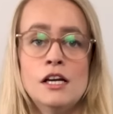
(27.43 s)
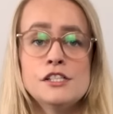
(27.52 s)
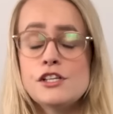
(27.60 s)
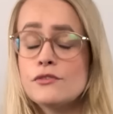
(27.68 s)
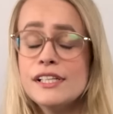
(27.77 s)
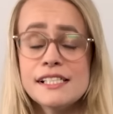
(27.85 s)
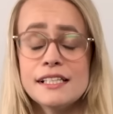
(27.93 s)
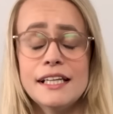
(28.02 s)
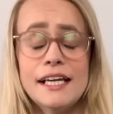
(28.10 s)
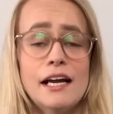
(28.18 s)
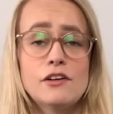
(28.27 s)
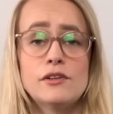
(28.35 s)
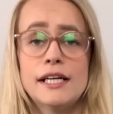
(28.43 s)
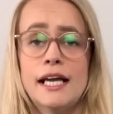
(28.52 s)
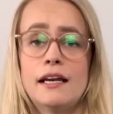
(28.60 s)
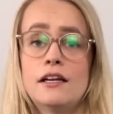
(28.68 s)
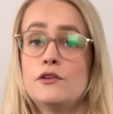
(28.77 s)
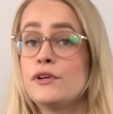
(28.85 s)
So recently I
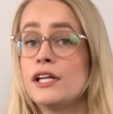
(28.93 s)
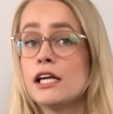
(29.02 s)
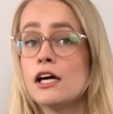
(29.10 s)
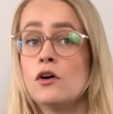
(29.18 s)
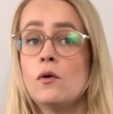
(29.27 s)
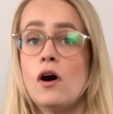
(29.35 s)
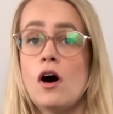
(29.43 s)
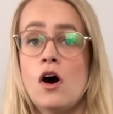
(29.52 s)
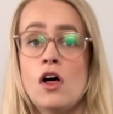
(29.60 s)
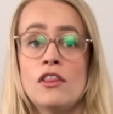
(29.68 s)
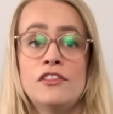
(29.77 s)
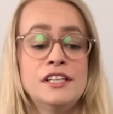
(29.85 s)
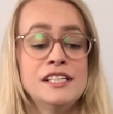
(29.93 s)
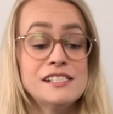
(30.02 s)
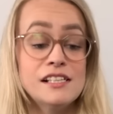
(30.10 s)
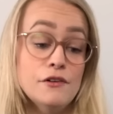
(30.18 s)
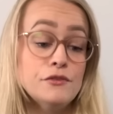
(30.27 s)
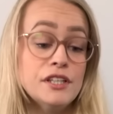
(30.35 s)
created a video on the
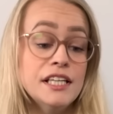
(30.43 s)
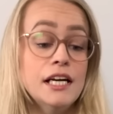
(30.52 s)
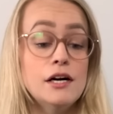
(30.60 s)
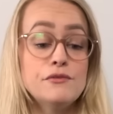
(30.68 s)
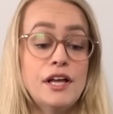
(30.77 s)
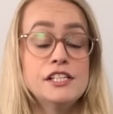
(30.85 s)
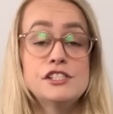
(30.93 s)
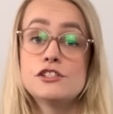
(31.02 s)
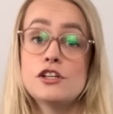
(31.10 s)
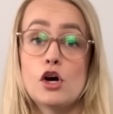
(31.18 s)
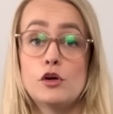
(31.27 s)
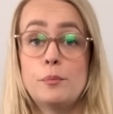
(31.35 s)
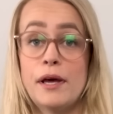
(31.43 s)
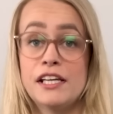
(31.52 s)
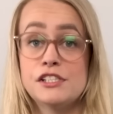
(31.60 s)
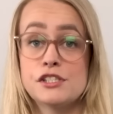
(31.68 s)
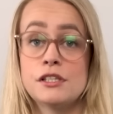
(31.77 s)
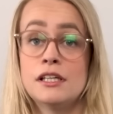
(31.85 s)
discovery of ancient
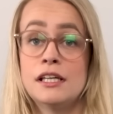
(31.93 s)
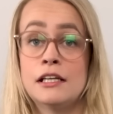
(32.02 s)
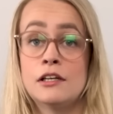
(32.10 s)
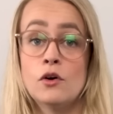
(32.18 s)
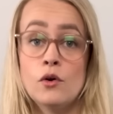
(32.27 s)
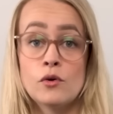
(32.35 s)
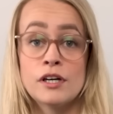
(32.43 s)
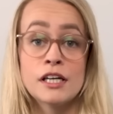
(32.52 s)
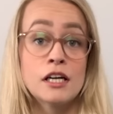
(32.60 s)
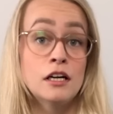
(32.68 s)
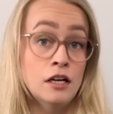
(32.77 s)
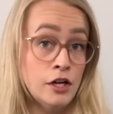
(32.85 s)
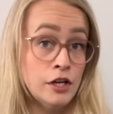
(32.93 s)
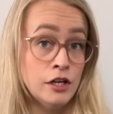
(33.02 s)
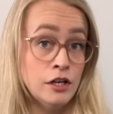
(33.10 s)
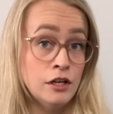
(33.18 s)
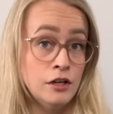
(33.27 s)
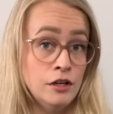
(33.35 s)
occupation in
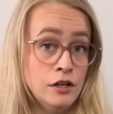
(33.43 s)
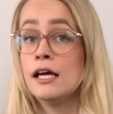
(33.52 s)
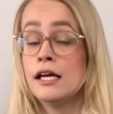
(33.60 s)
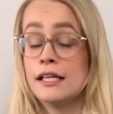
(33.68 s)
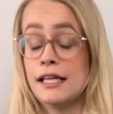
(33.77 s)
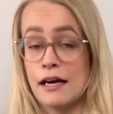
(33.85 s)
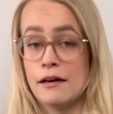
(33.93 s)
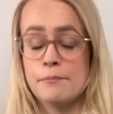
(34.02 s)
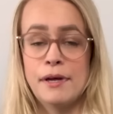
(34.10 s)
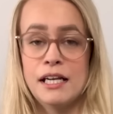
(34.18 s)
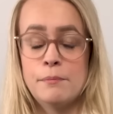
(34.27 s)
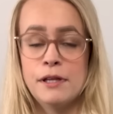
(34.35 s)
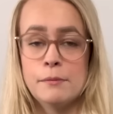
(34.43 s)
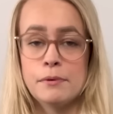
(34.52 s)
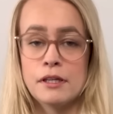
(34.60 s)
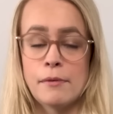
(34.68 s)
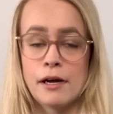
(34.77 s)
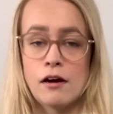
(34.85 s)
Oregon. Yeah, many
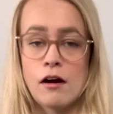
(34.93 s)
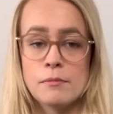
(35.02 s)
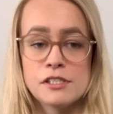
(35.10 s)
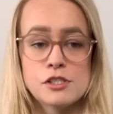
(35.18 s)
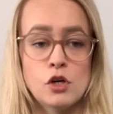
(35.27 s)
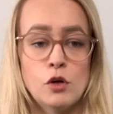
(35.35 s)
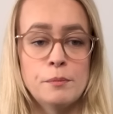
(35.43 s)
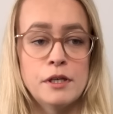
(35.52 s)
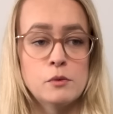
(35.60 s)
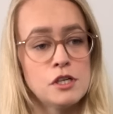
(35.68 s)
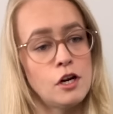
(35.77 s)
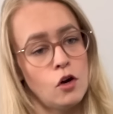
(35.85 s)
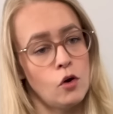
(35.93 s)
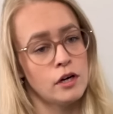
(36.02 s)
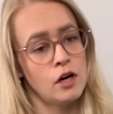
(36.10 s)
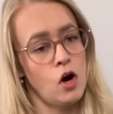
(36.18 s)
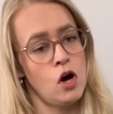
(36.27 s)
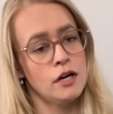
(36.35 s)
people in my comments told me it was not
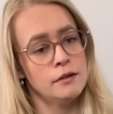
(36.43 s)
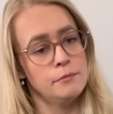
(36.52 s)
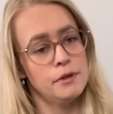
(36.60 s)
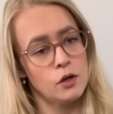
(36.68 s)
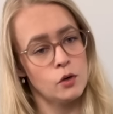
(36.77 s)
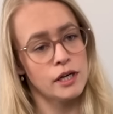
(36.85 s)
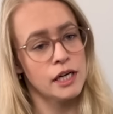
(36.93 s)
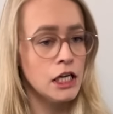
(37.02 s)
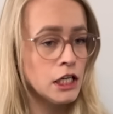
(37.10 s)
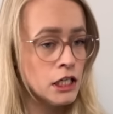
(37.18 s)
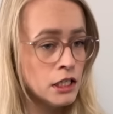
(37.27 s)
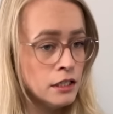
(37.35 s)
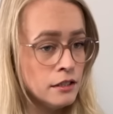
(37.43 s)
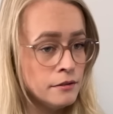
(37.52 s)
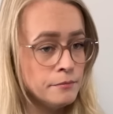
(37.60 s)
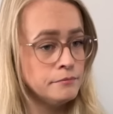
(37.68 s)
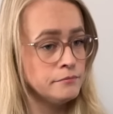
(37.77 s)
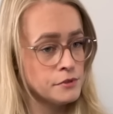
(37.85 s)
Oregon, but Oregon.
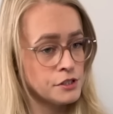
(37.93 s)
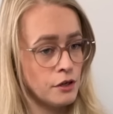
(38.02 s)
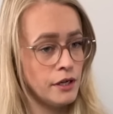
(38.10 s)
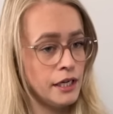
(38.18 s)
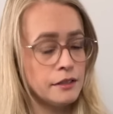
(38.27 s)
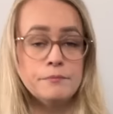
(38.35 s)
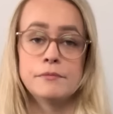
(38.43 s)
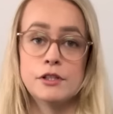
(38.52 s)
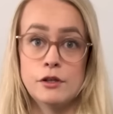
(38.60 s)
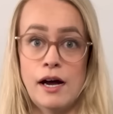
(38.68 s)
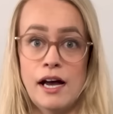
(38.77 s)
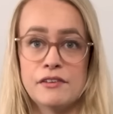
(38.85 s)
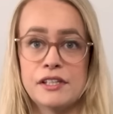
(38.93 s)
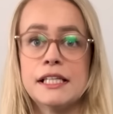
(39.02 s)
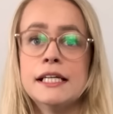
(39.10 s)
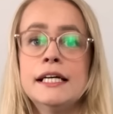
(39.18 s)
So here, you have it.